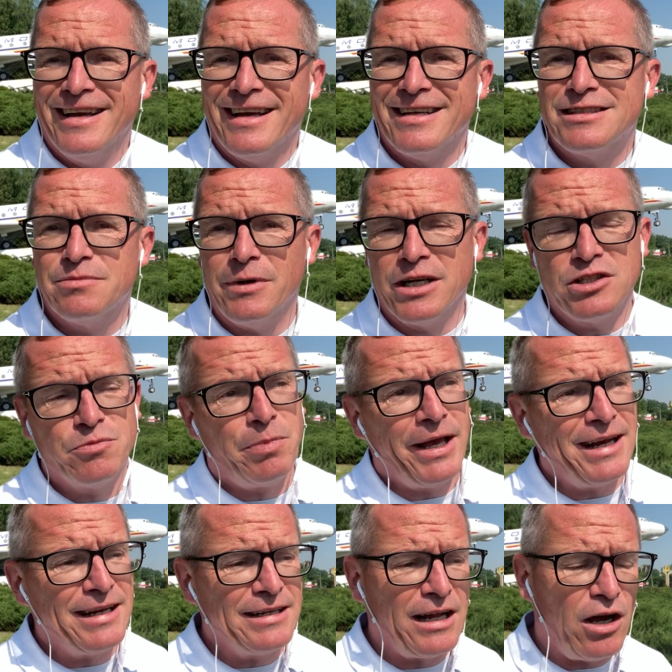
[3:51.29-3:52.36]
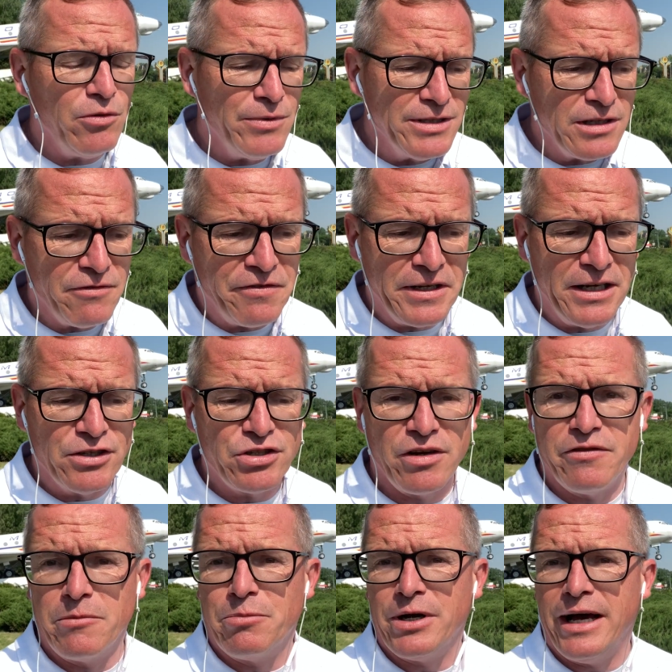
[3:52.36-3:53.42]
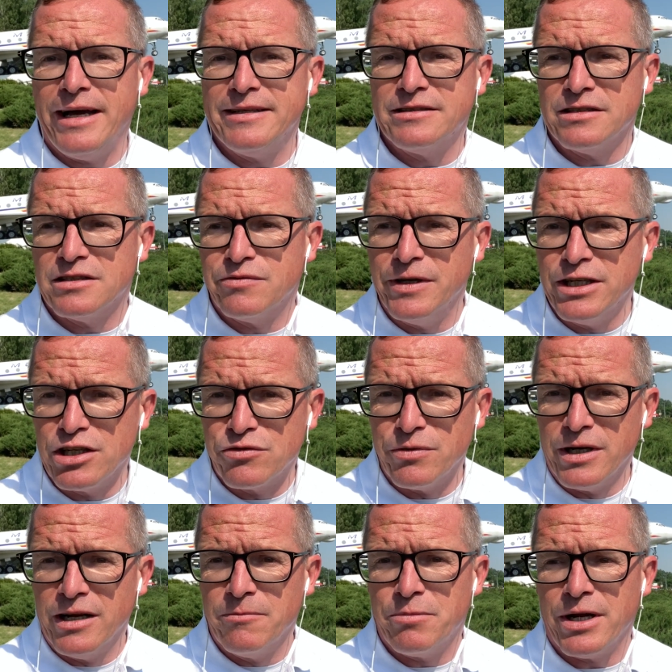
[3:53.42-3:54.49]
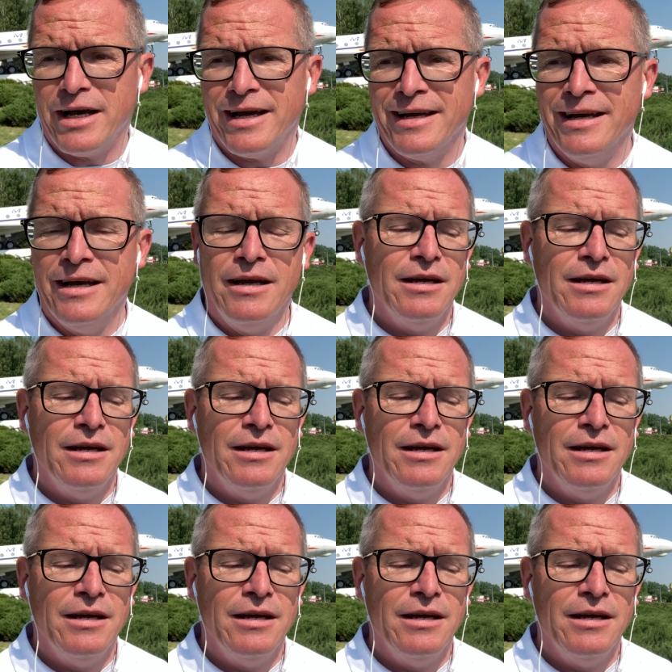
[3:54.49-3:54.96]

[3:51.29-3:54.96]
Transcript: It's much better now when the Finnish have applied, the Swedish will apply.